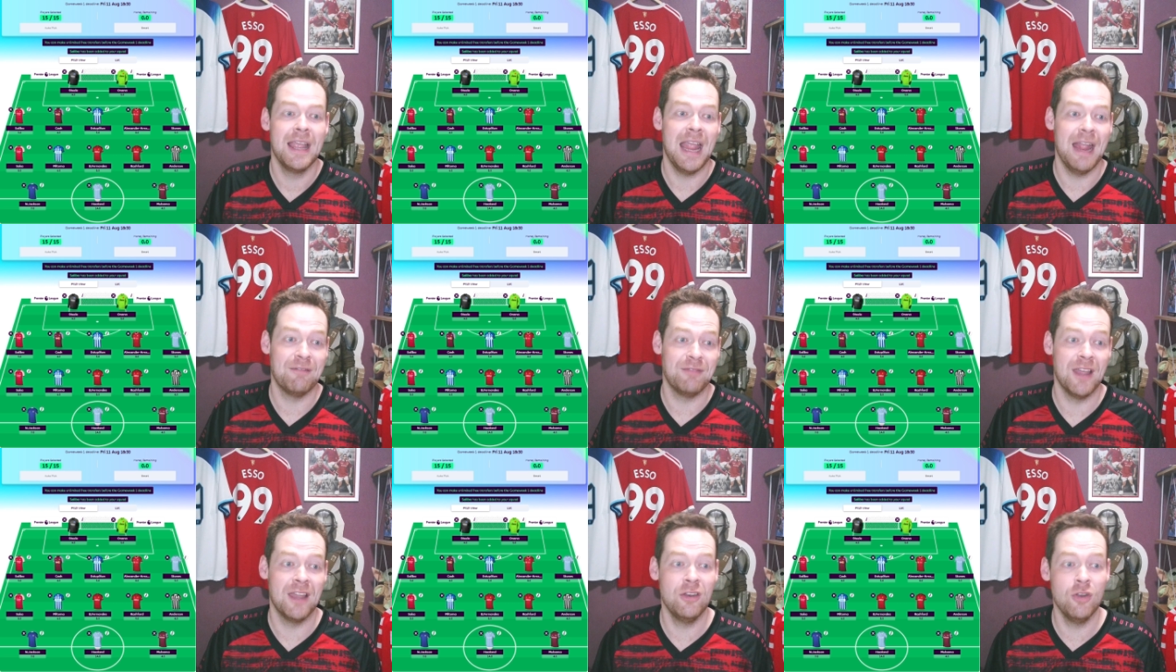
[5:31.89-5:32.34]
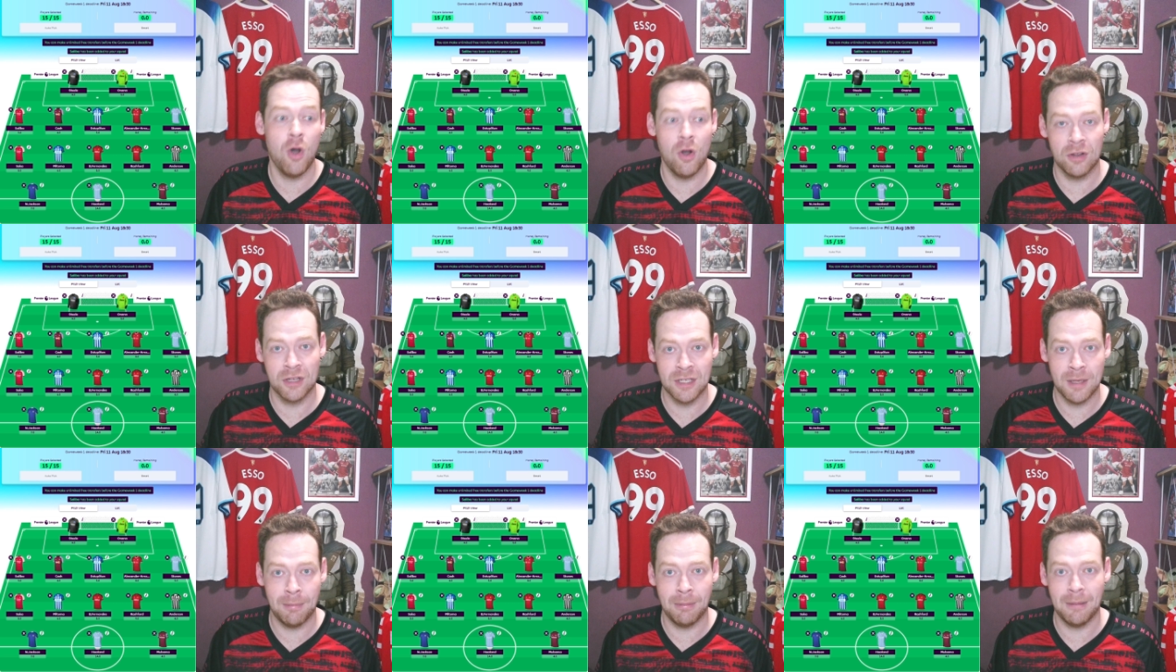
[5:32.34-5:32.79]
If they're not
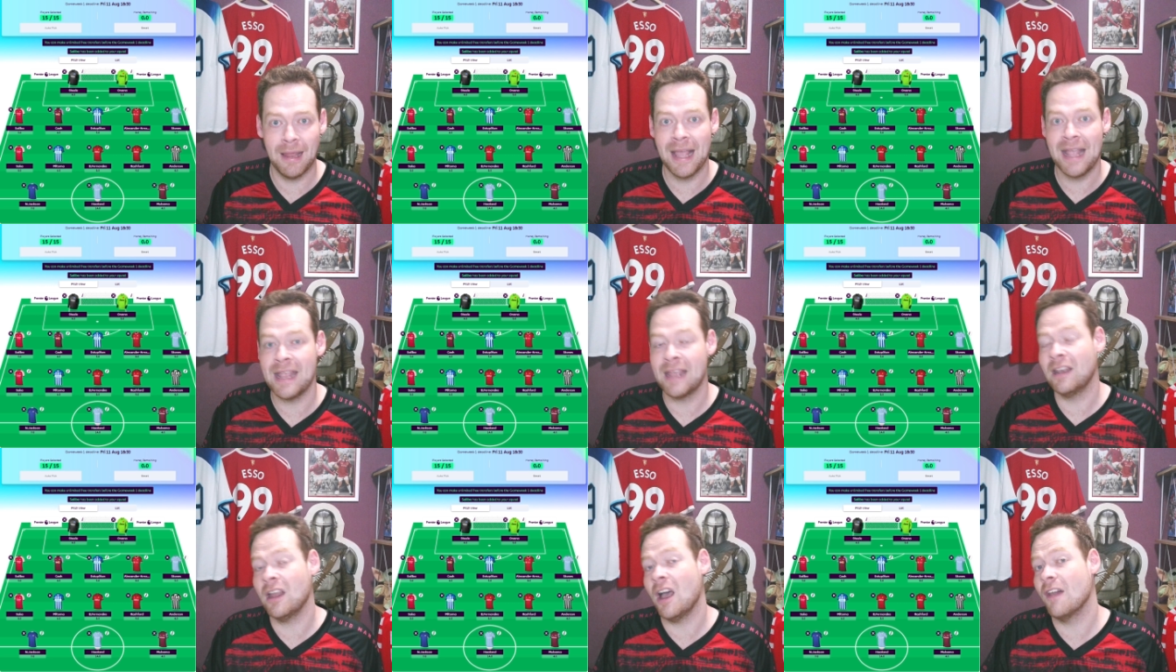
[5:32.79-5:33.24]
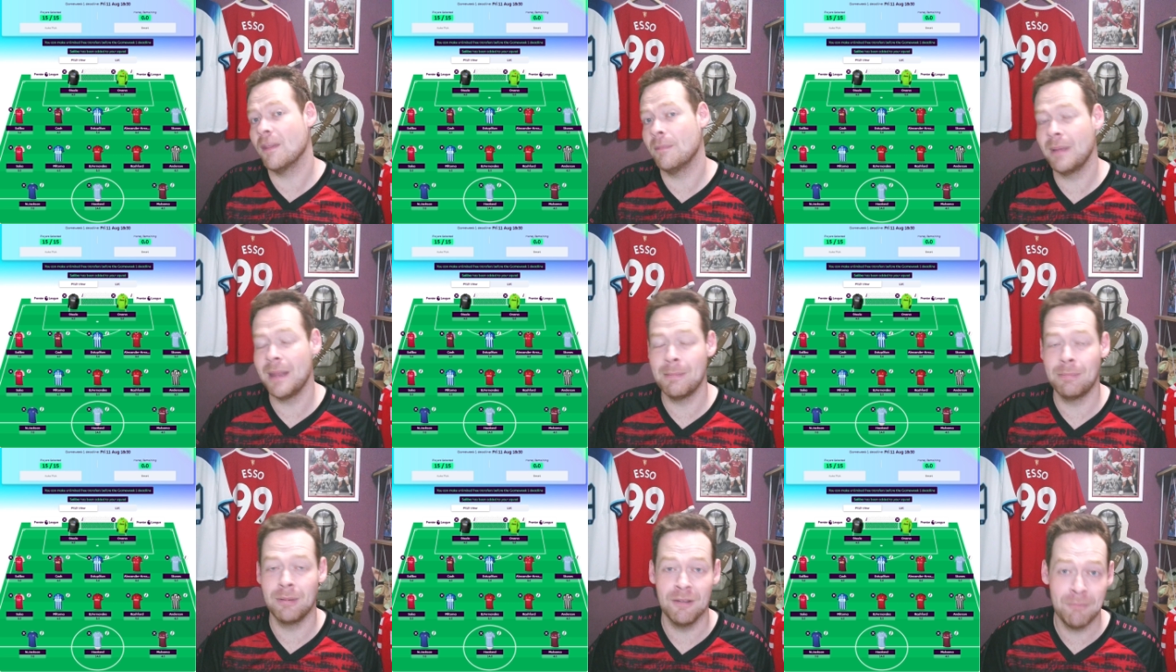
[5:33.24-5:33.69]
going to play and other
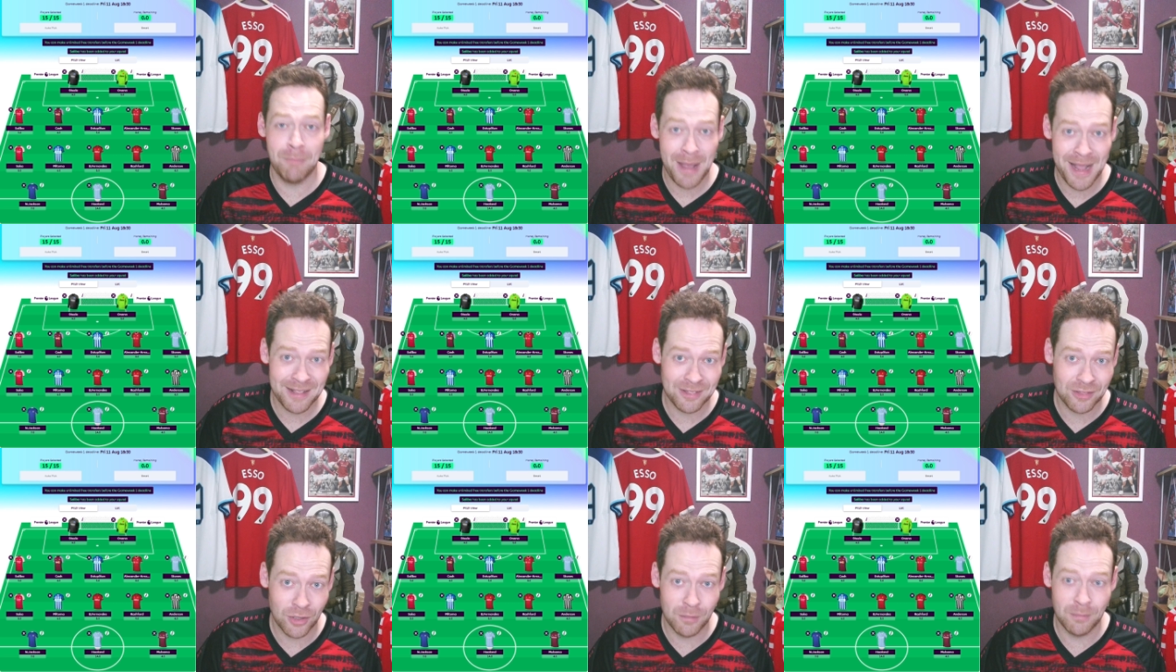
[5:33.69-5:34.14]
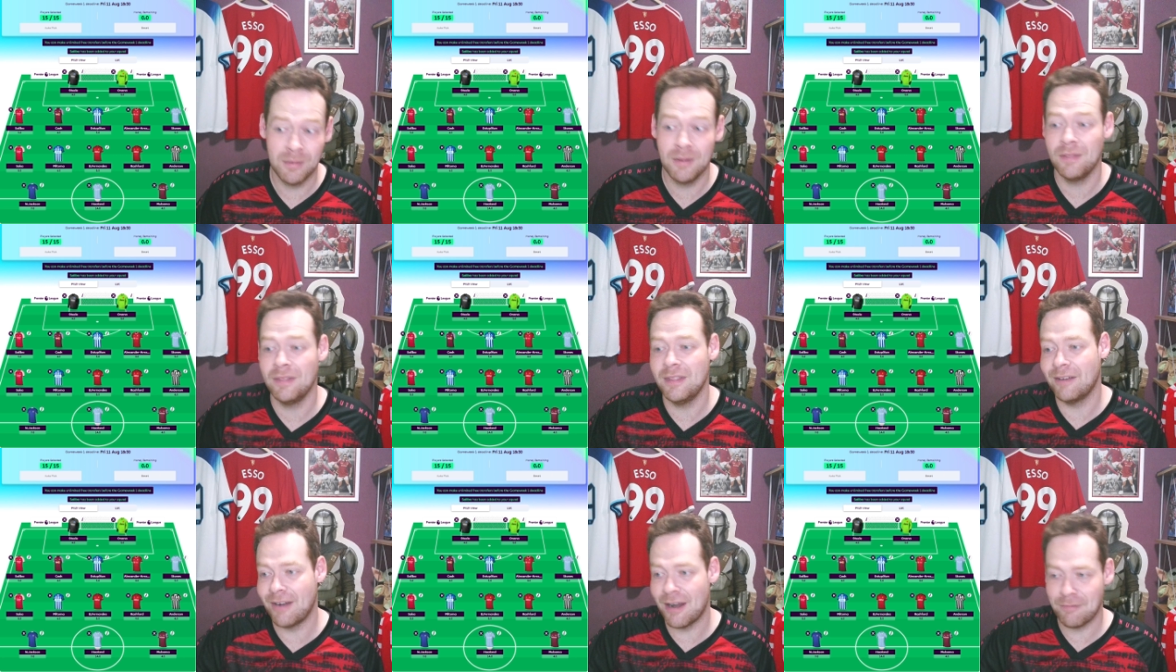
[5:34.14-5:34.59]
people have picked them,
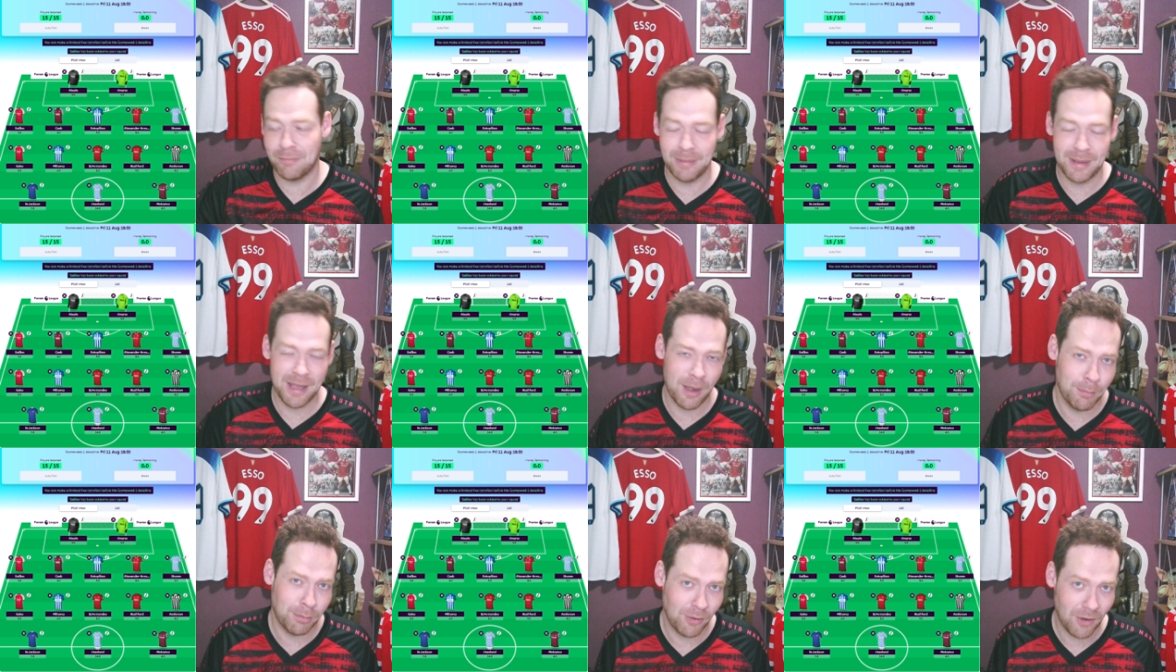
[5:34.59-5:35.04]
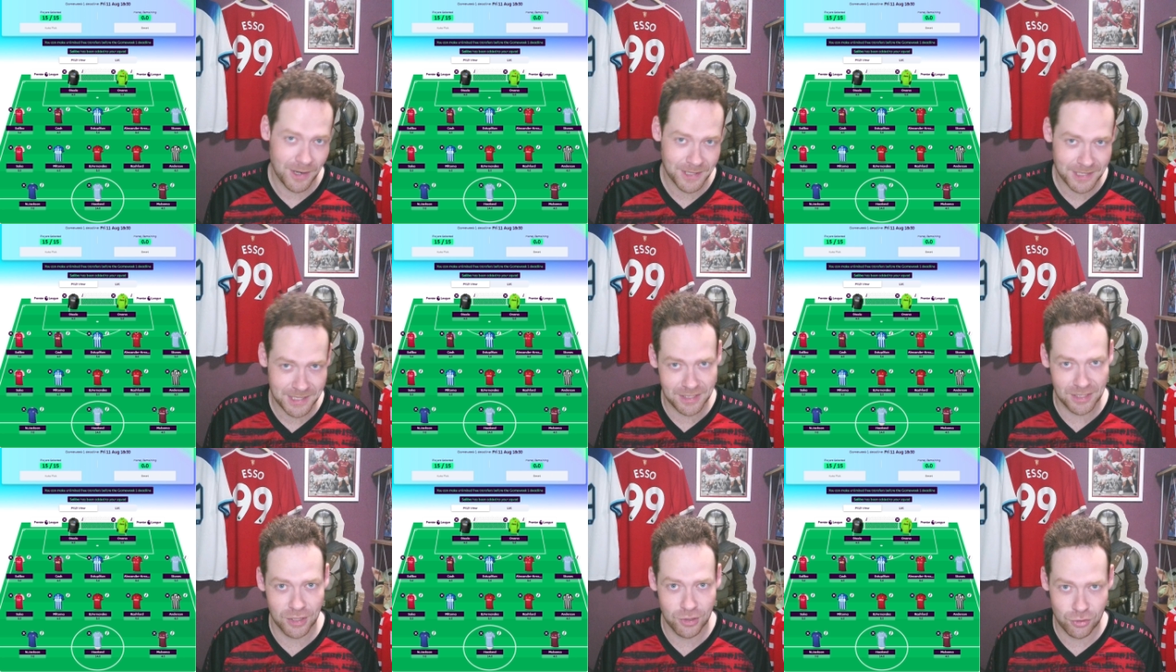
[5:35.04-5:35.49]
their FPL
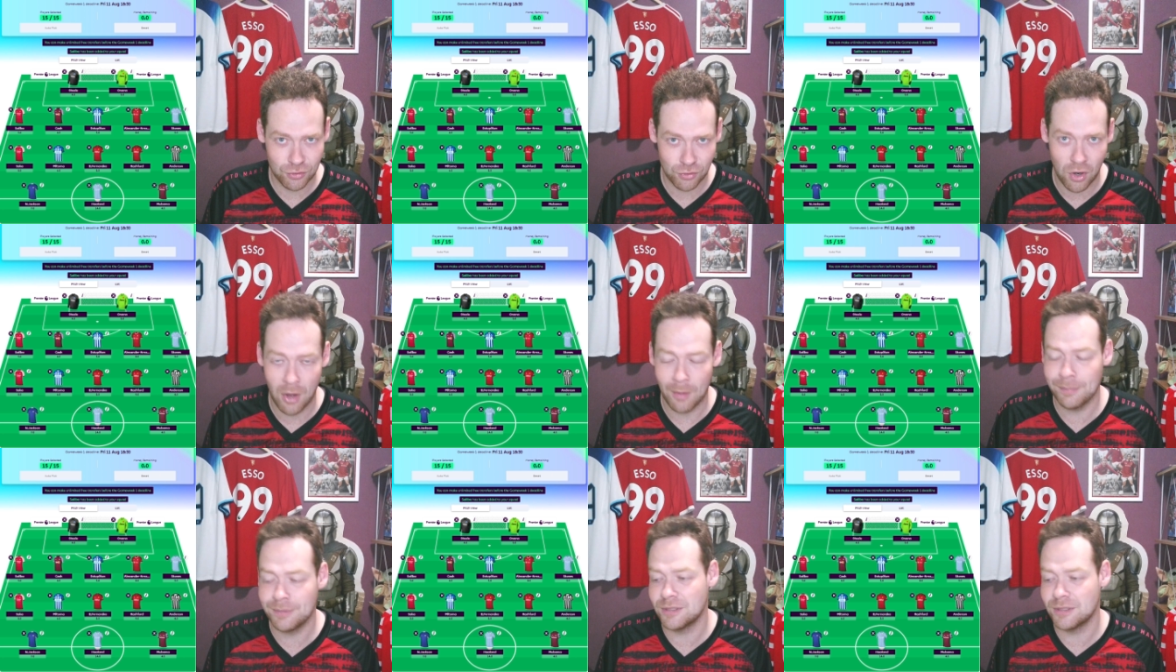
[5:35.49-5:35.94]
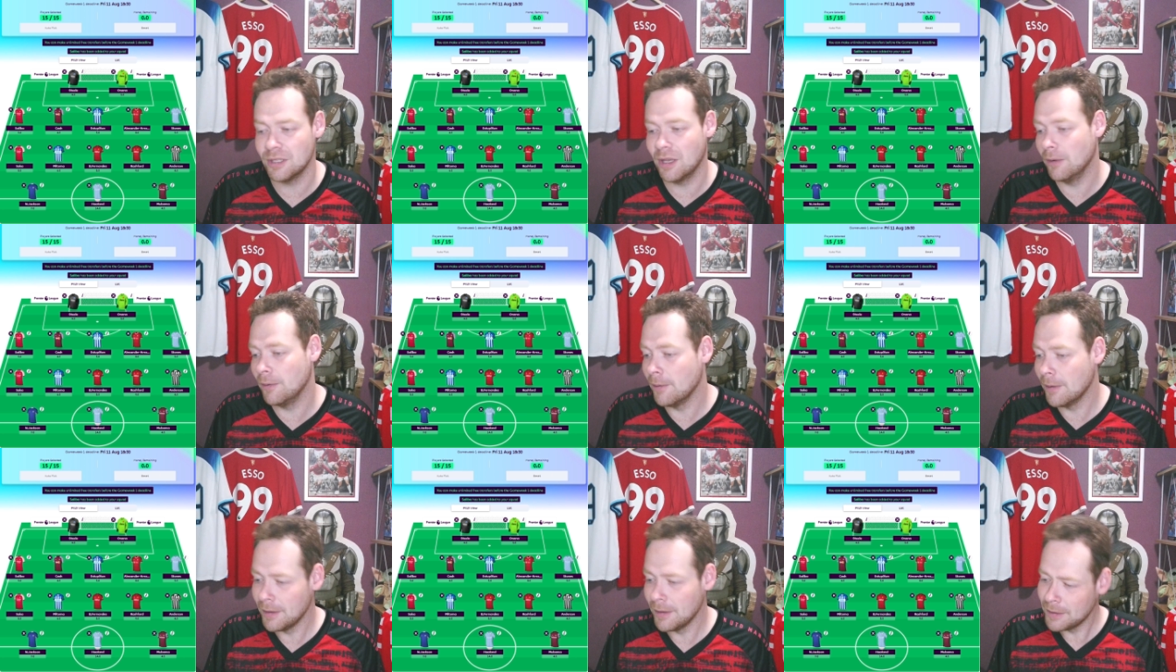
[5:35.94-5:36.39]
price is going to drop. So